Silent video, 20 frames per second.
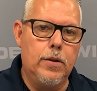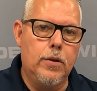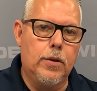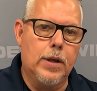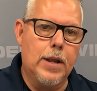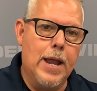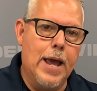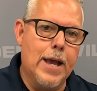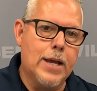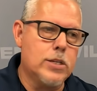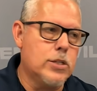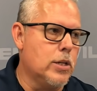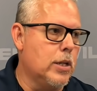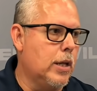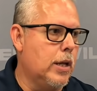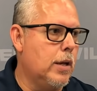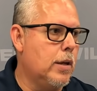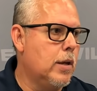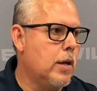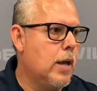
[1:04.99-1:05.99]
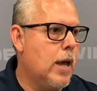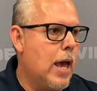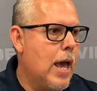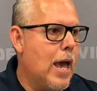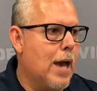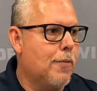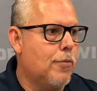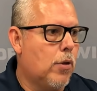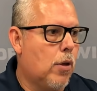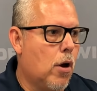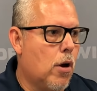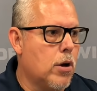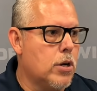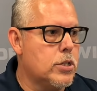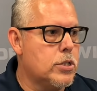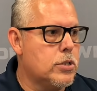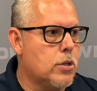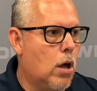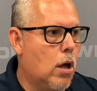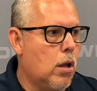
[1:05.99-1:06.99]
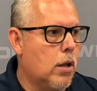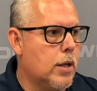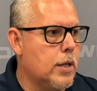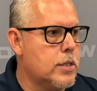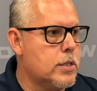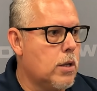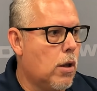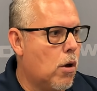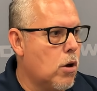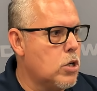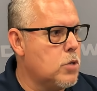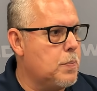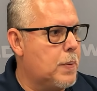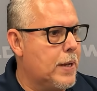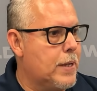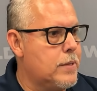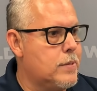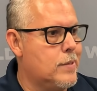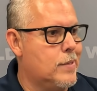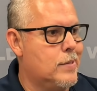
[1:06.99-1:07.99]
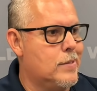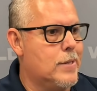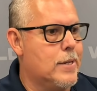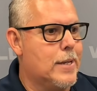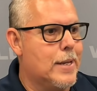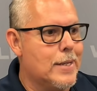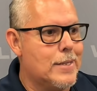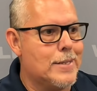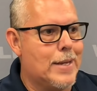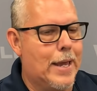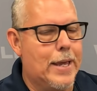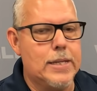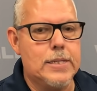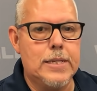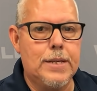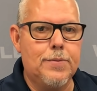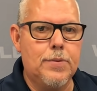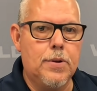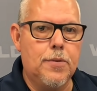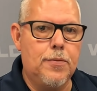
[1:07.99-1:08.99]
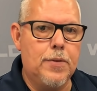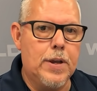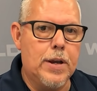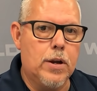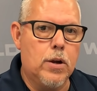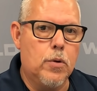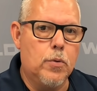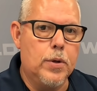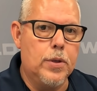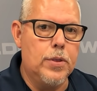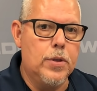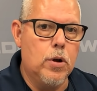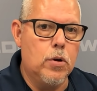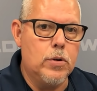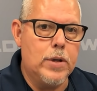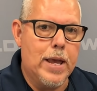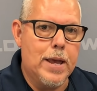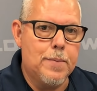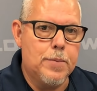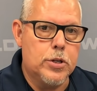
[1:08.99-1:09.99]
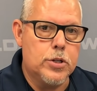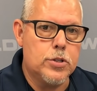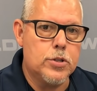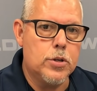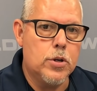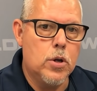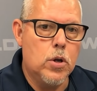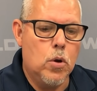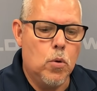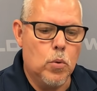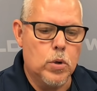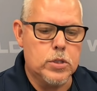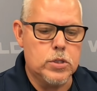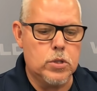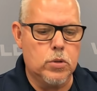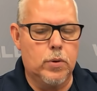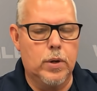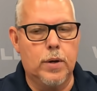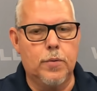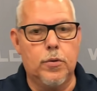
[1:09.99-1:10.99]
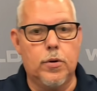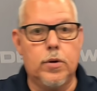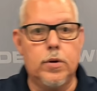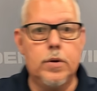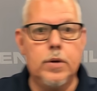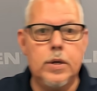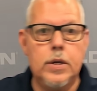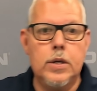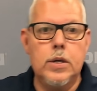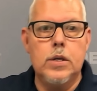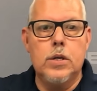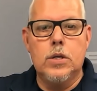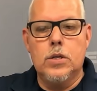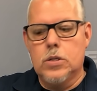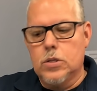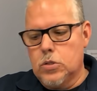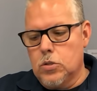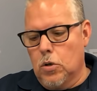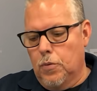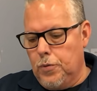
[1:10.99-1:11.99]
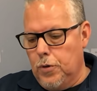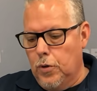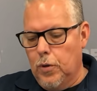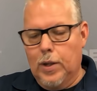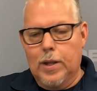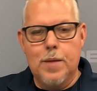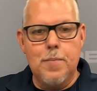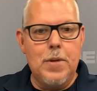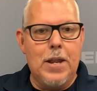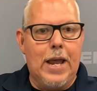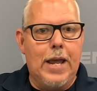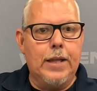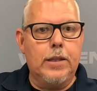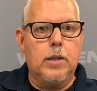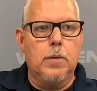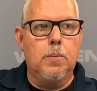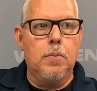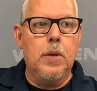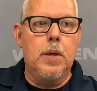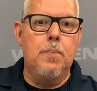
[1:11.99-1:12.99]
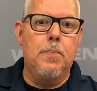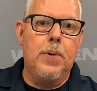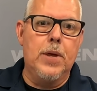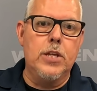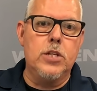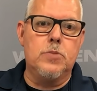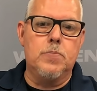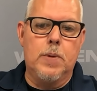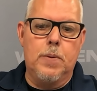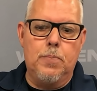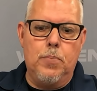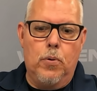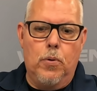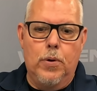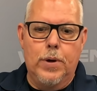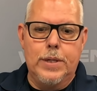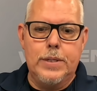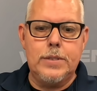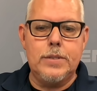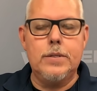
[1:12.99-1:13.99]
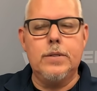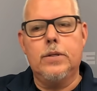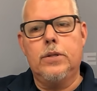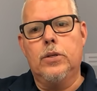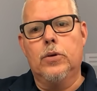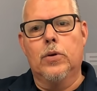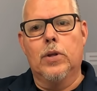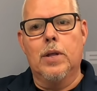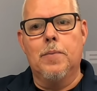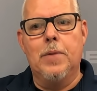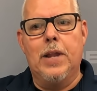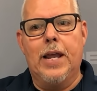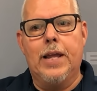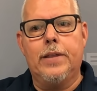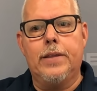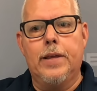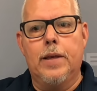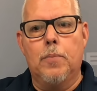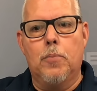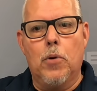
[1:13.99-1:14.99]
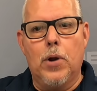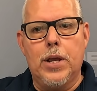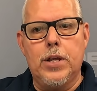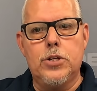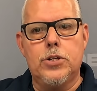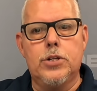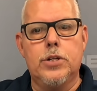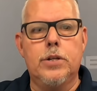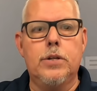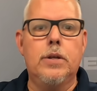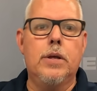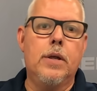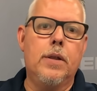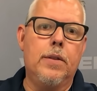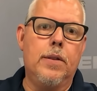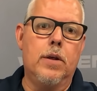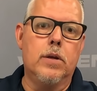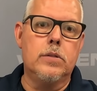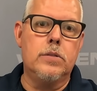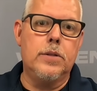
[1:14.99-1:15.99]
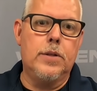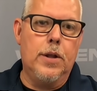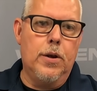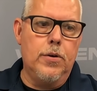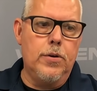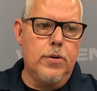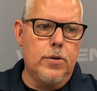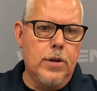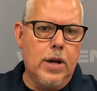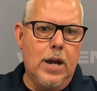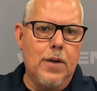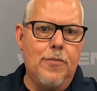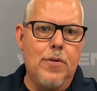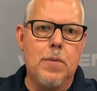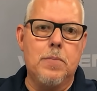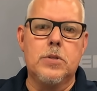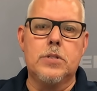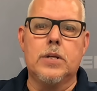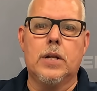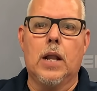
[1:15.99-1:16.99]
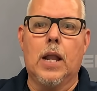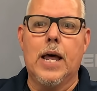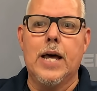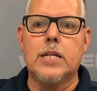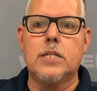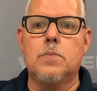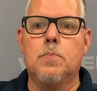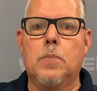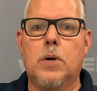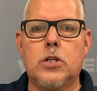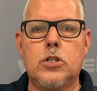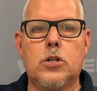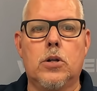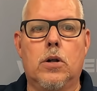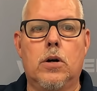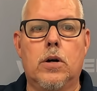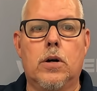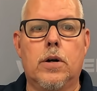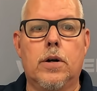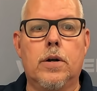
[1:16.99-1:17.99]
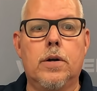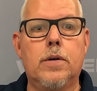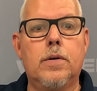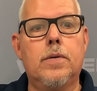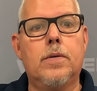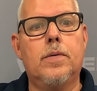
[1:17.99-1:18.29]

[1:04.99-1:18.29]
You can actually have large solids, large pieces, in this case, even a finger, with no damage whatsoever. So if you eliminate the impingement points, you eliminate the abrasion, there your diaphragm is going to last much longer.